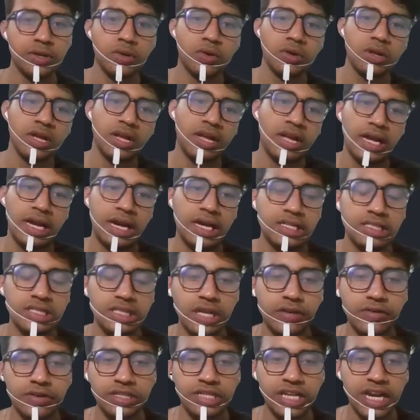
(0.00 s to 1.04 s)
Okay, here is
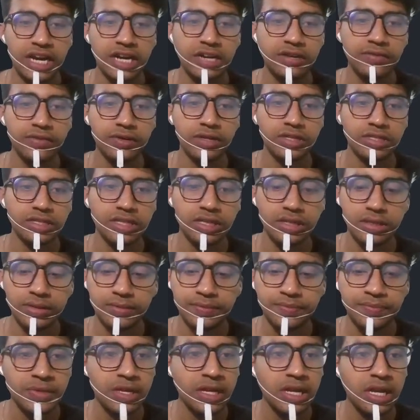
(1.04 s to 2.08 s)
our second function,
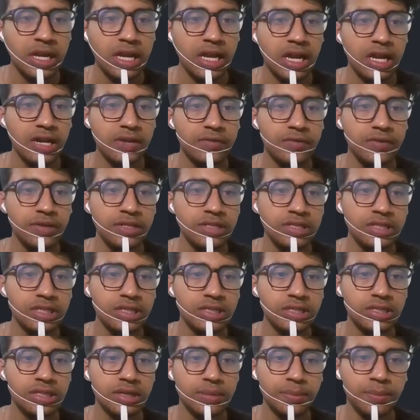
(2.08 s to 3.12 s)
and we
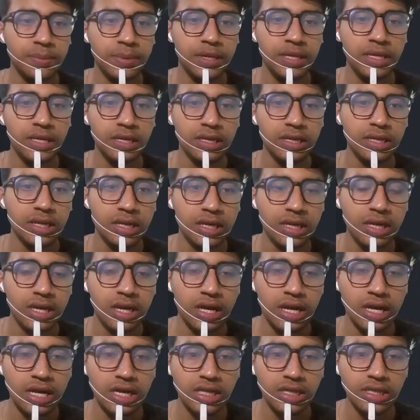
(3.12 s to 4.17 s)
just simply
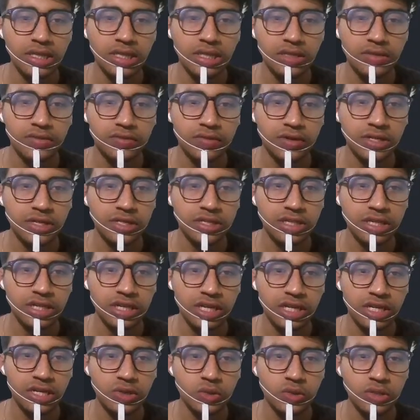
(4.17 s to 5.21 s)
run this
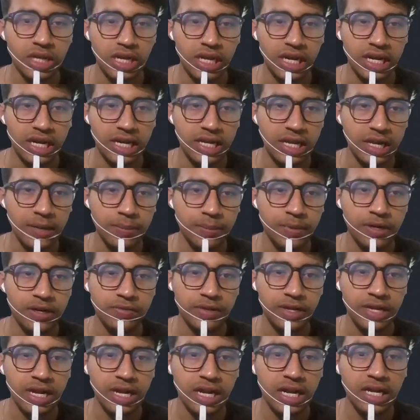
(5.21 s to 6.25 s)
function into there. Okay, but
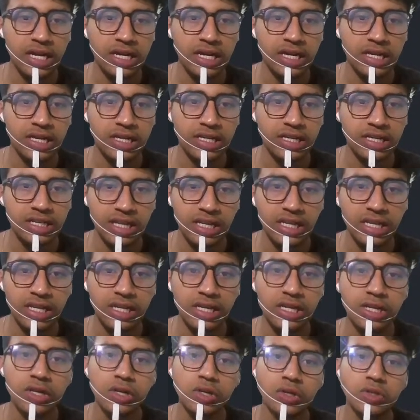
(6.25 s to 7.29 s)
we can't run it
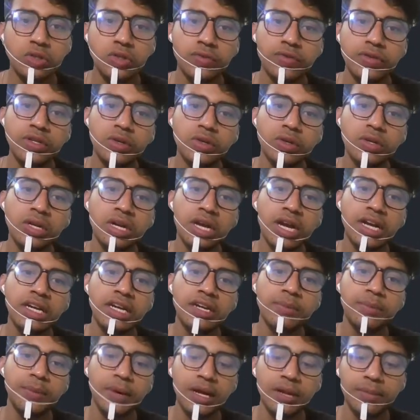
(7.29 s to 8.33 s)
there, so we don't
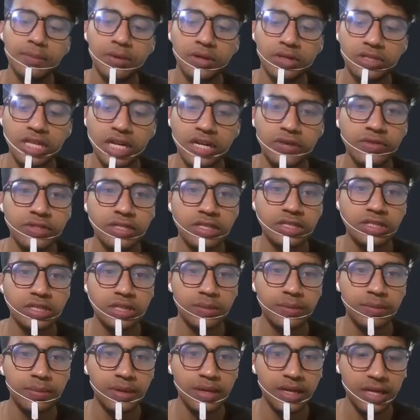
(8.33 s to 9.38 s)
write a build project, we just
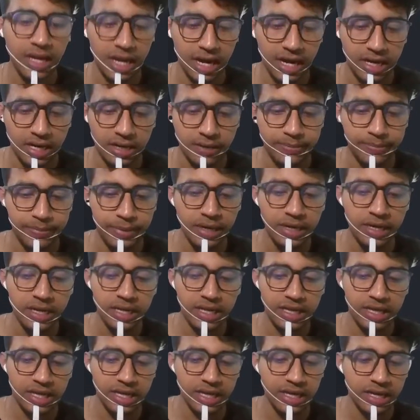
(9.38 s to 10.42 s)
simply write a build
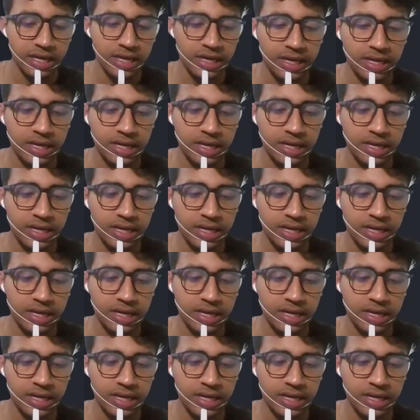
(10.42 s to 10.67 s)
there.